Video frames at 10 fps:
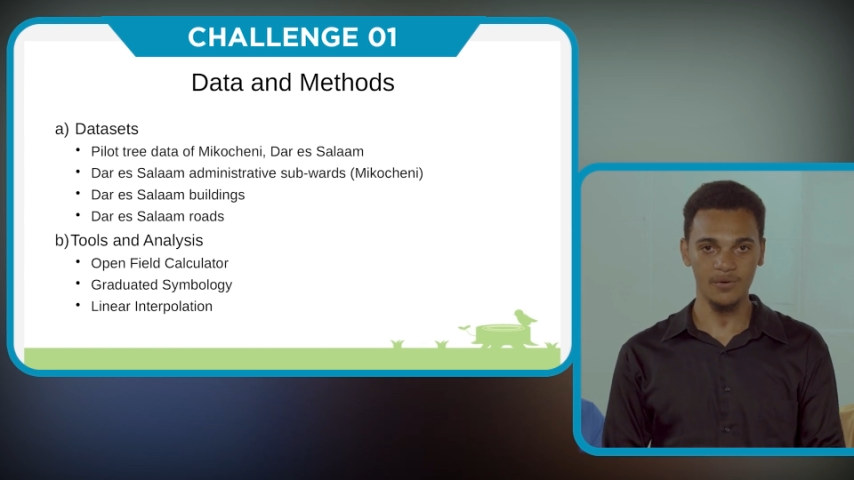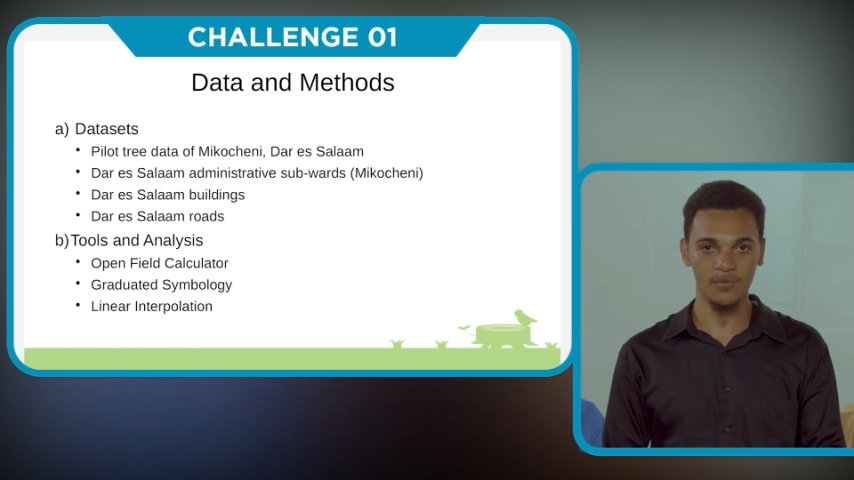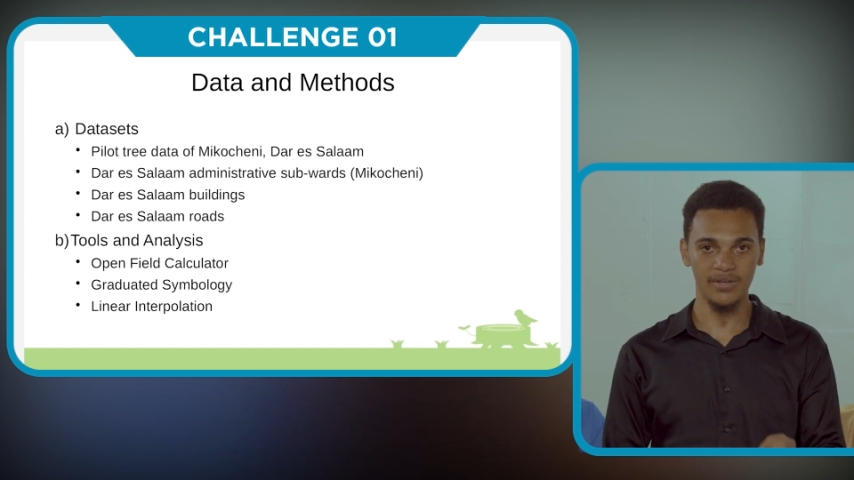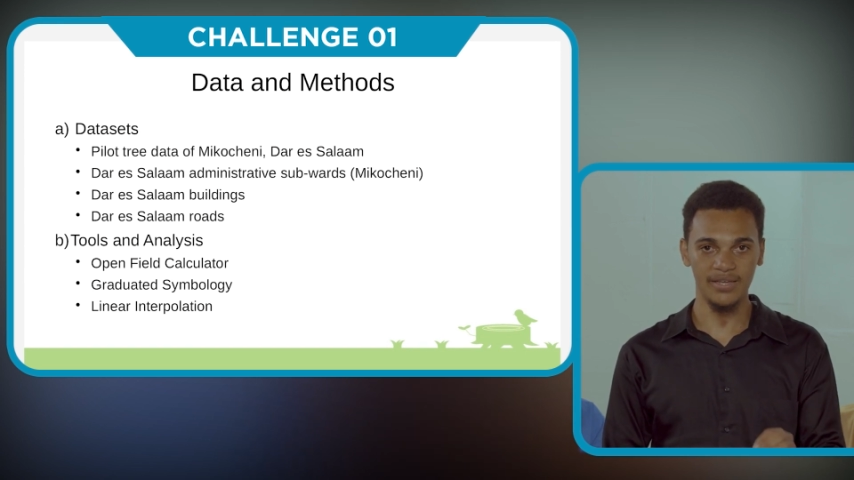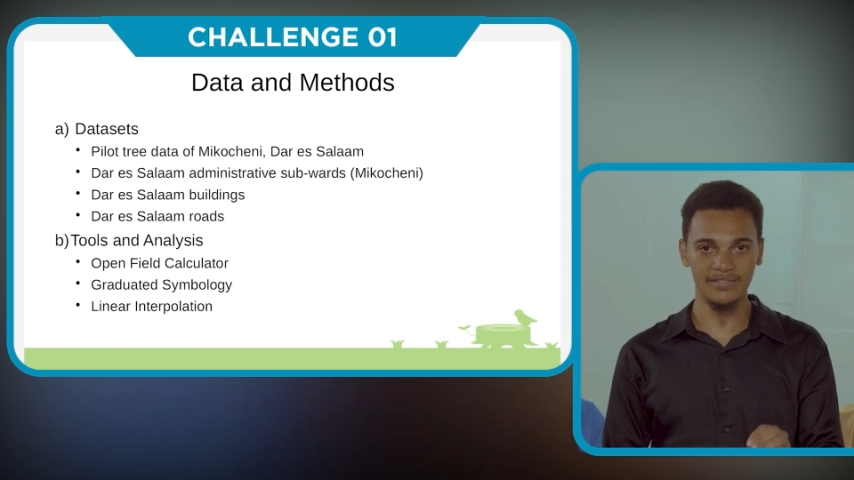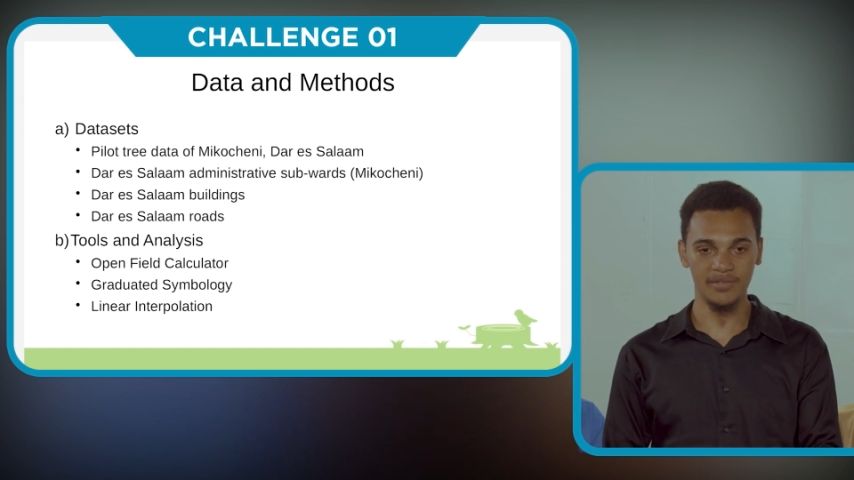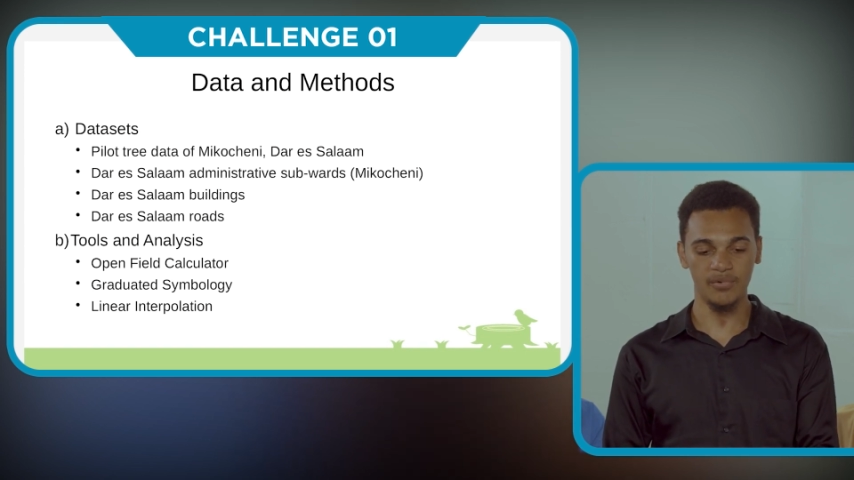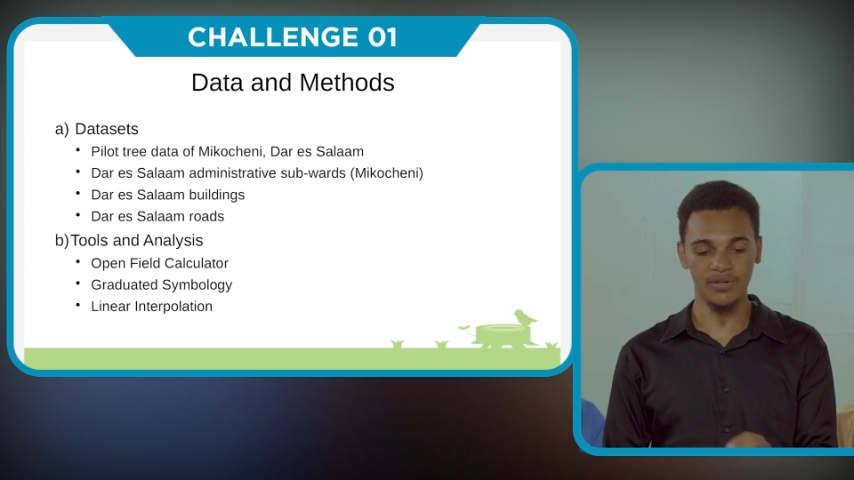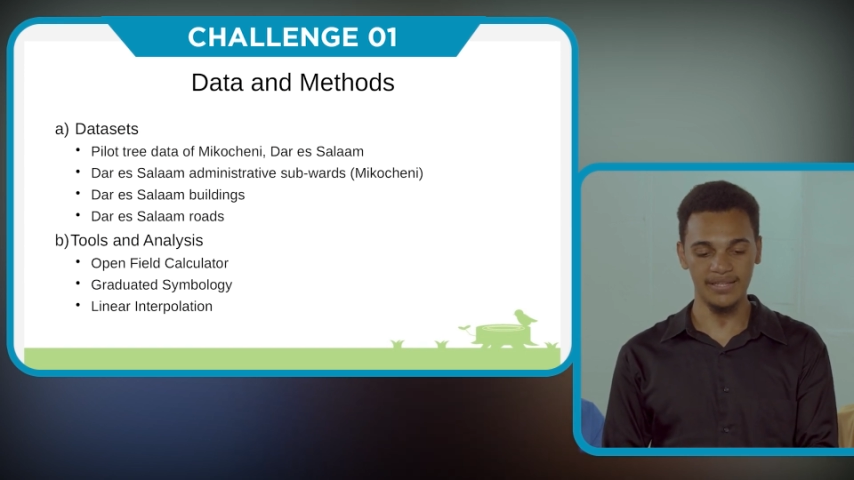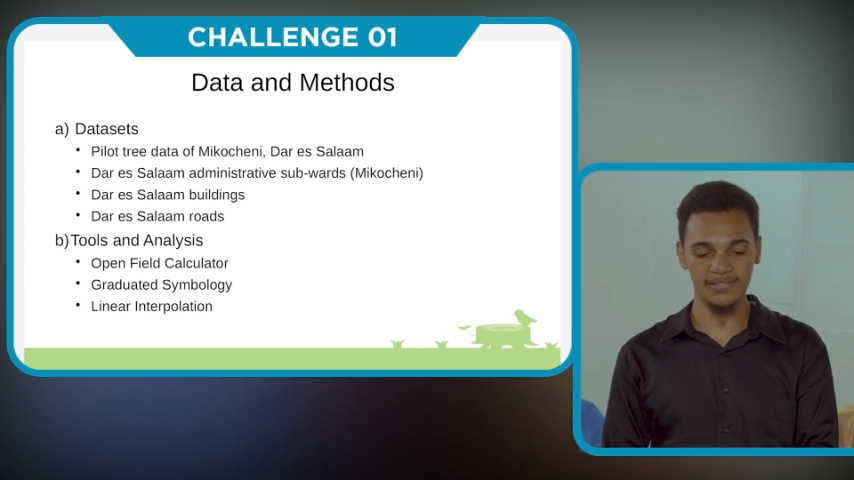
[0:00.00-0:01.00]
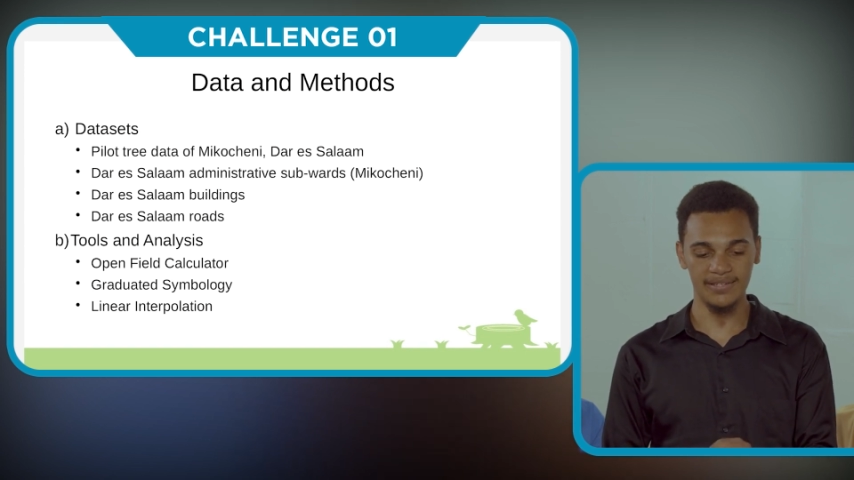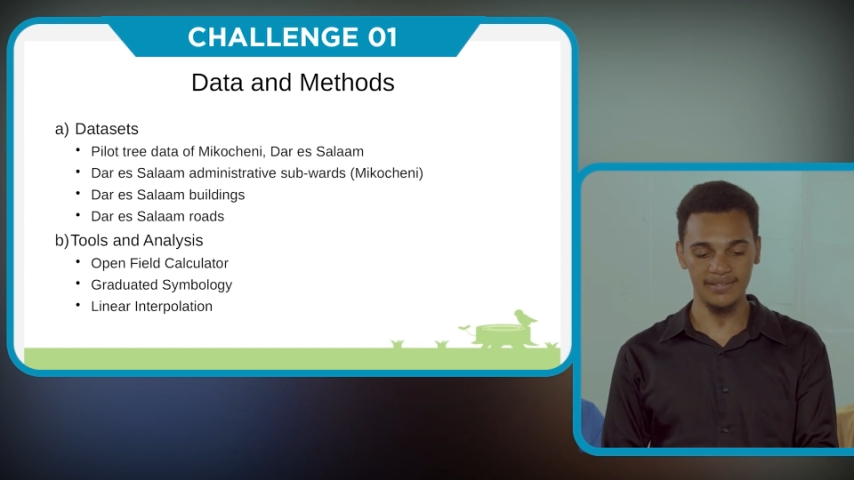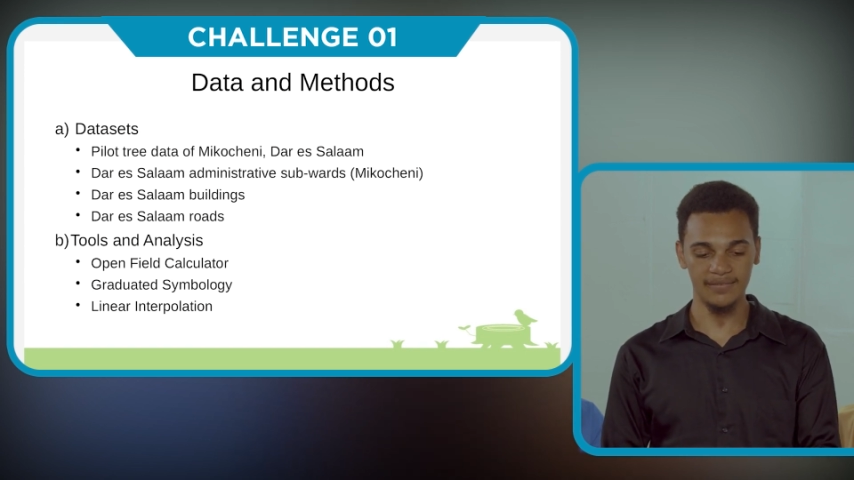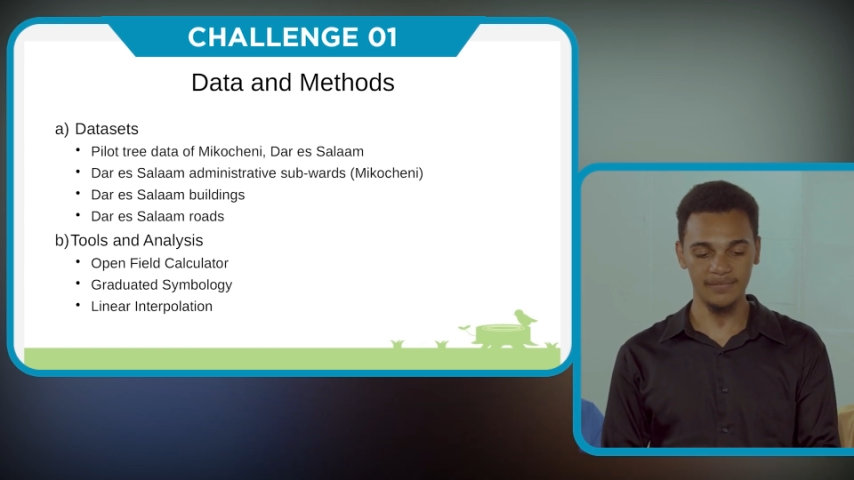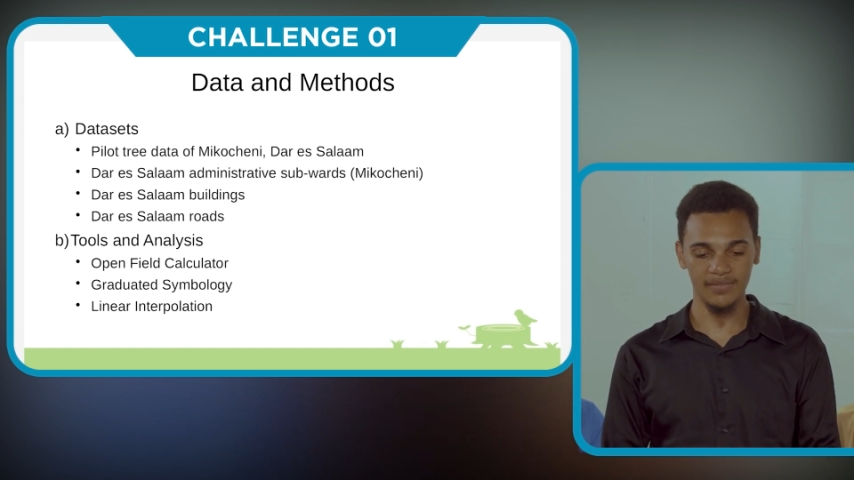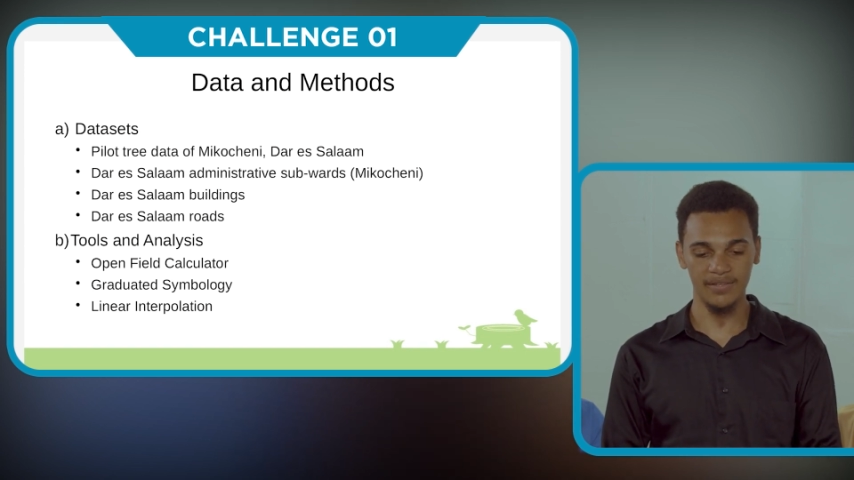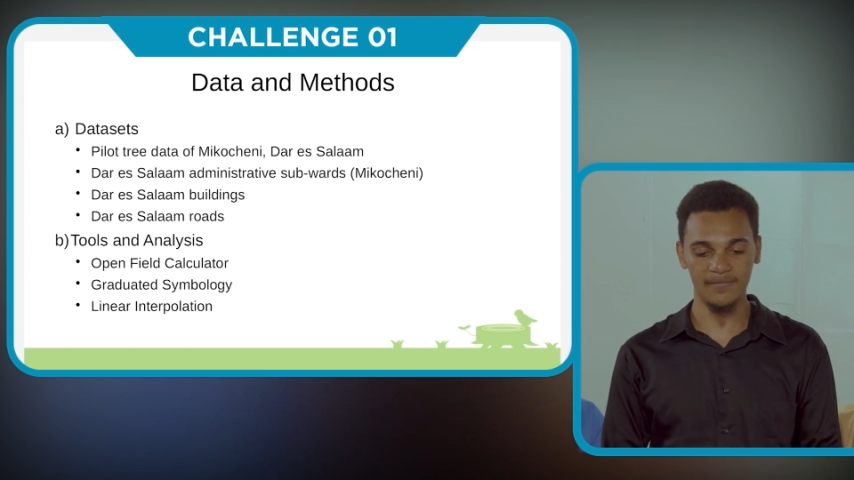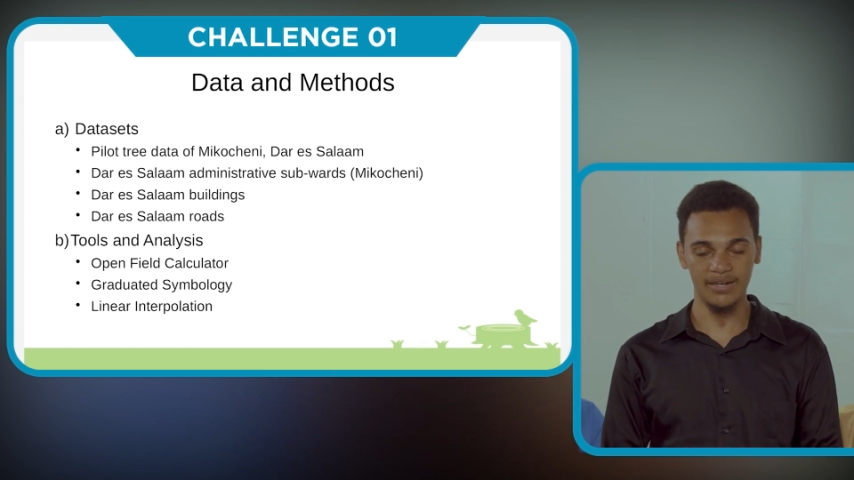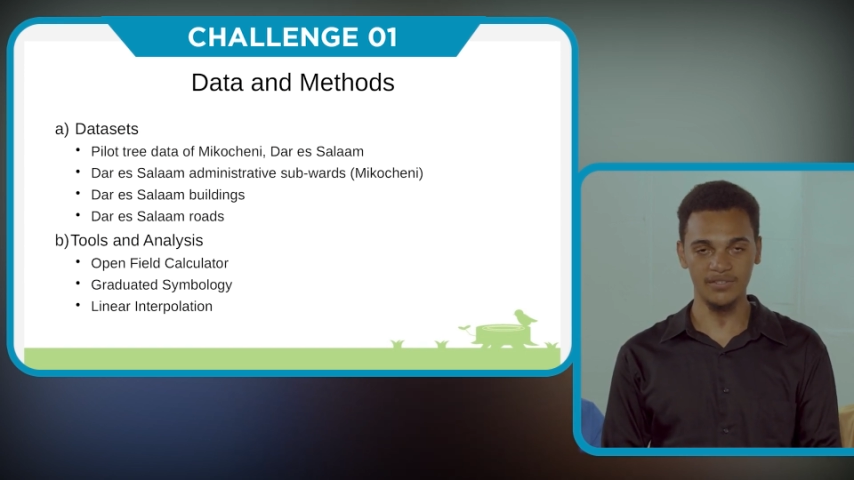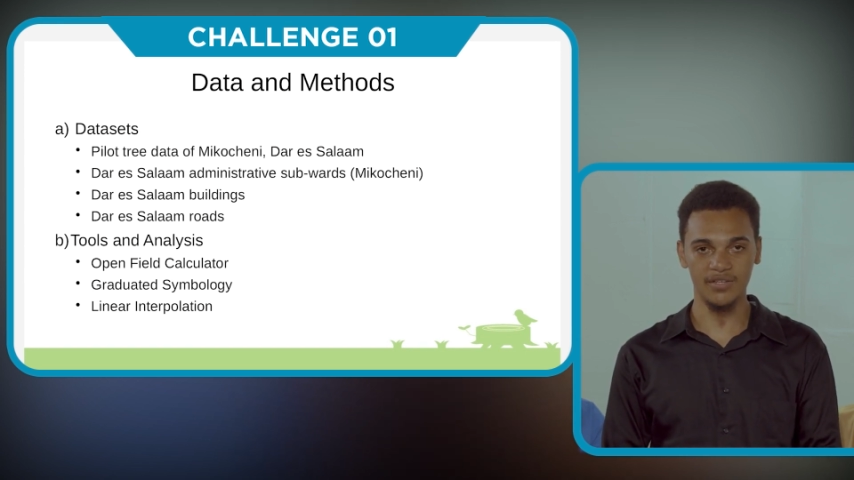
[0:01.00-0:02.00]
we interpolated the
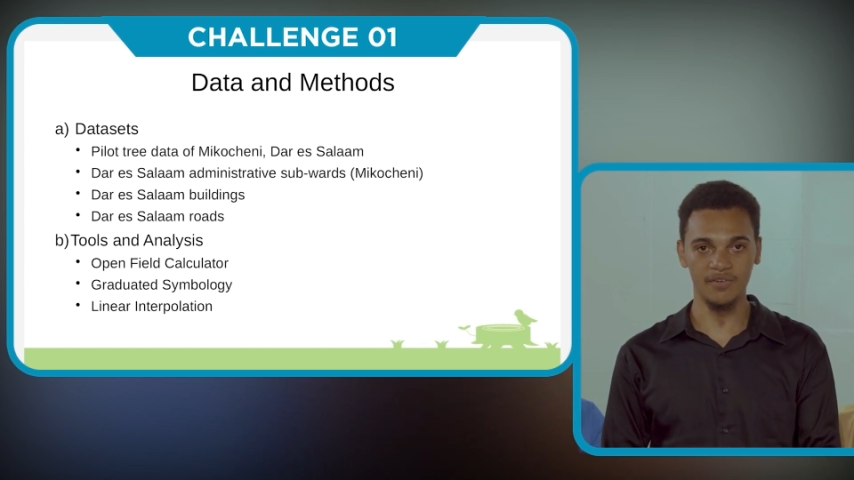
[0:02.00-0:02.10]
values of